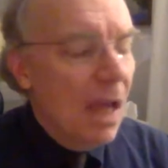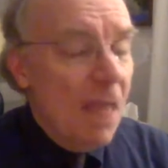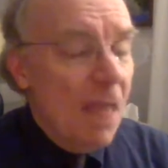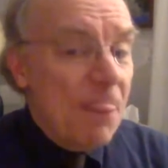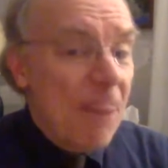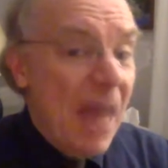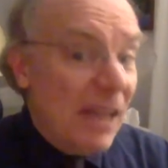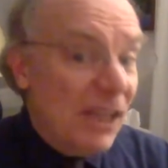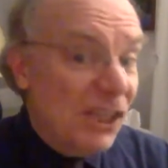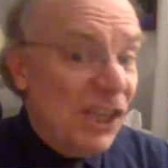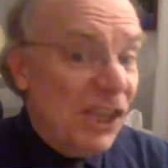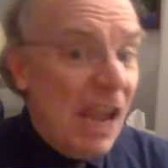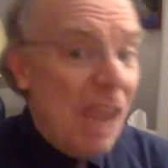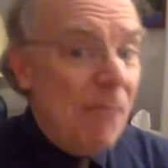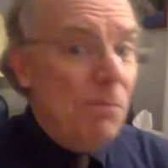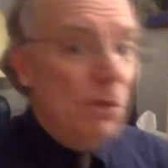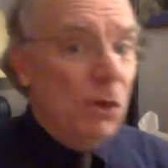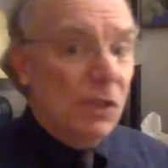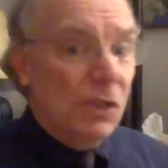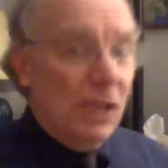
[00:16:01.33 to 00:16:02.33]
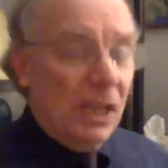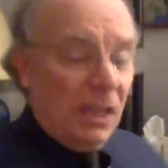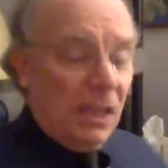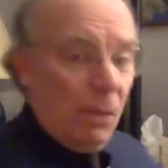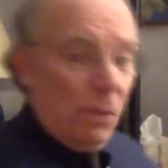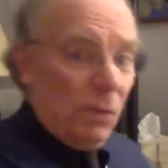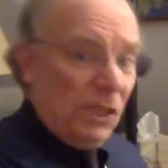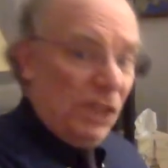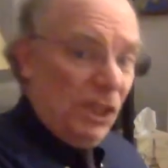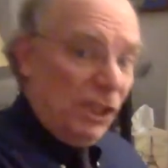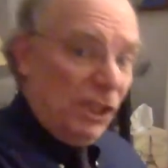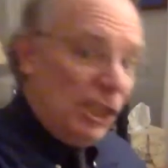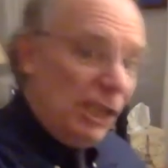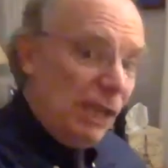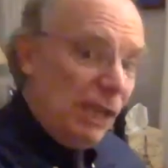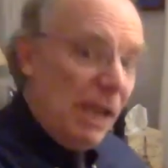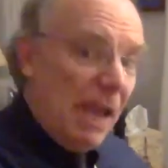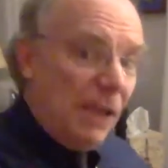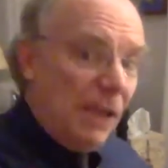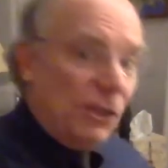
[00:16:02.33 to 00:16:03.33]
That same music that was in D
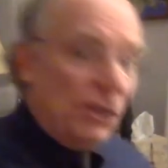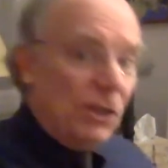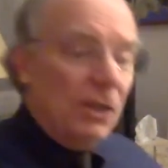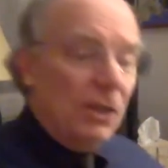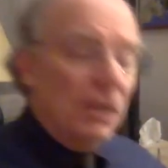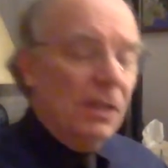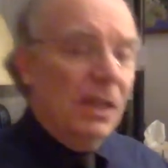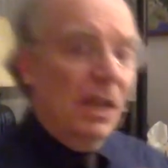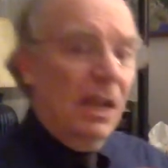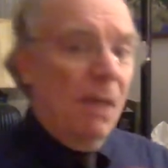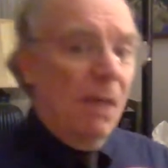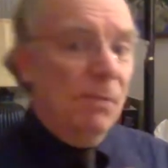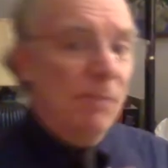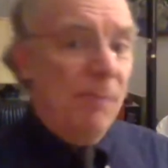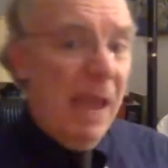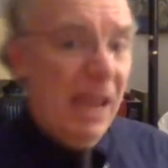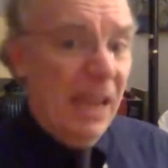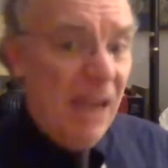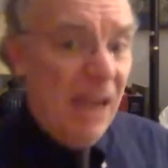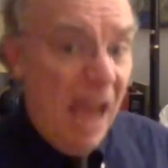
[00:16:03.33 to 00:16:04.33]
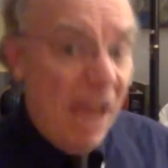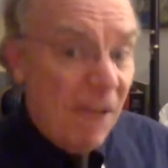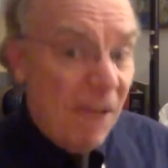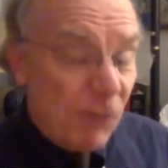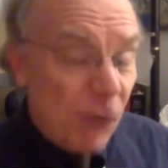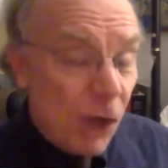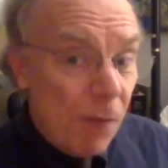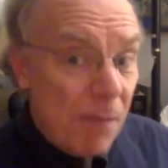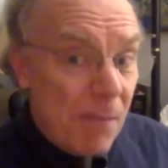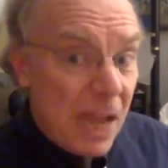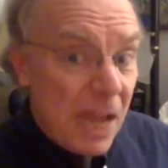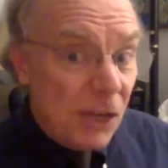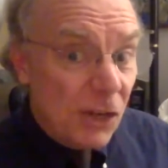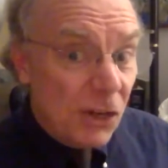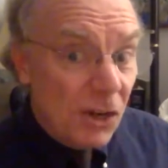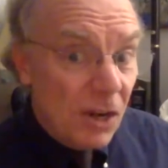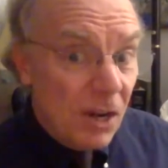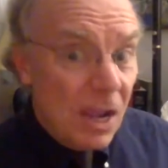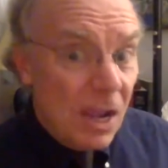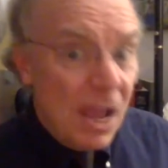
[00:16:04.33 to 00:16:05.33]
major, that comes back in F sharp
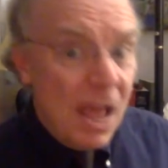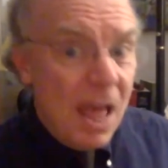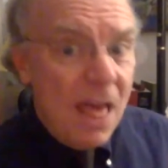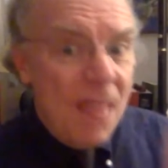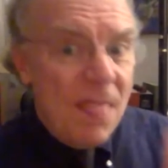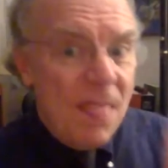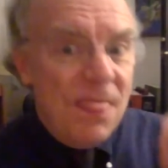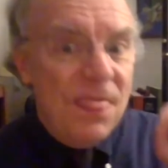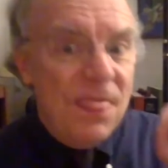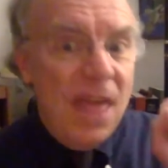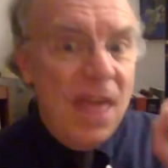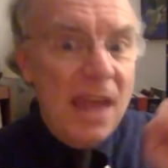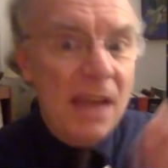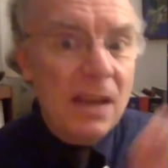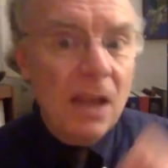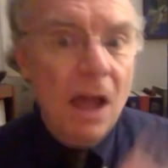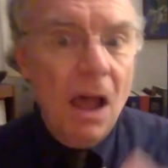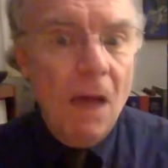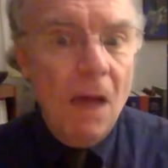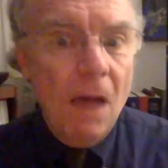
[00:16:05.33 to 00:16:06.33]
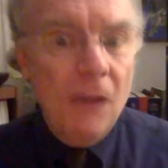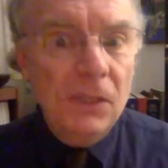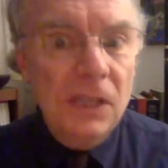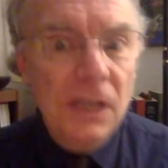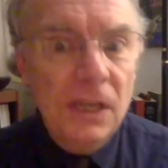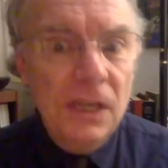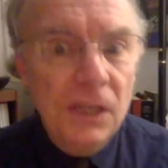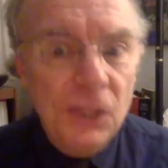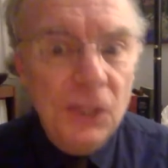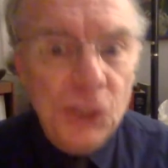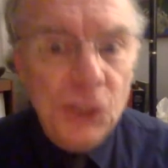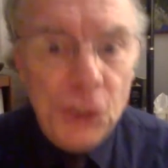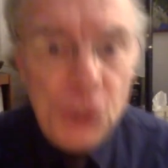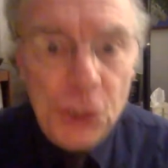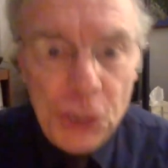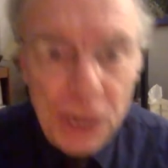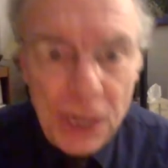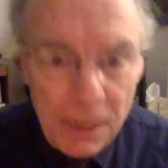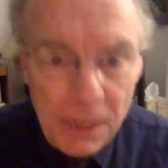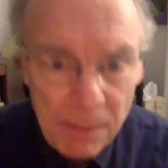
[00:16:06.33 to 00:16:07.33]
major, then comes in
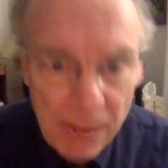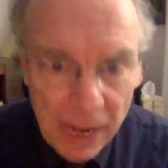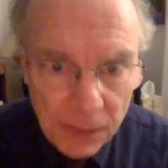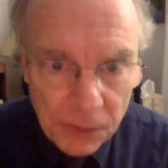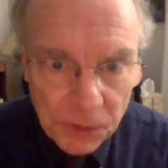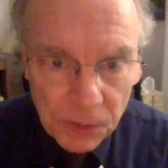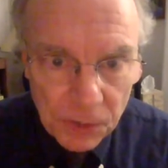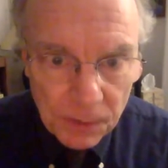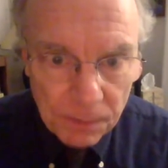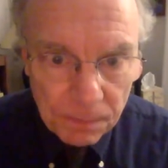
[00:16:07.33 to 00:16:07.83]
G major.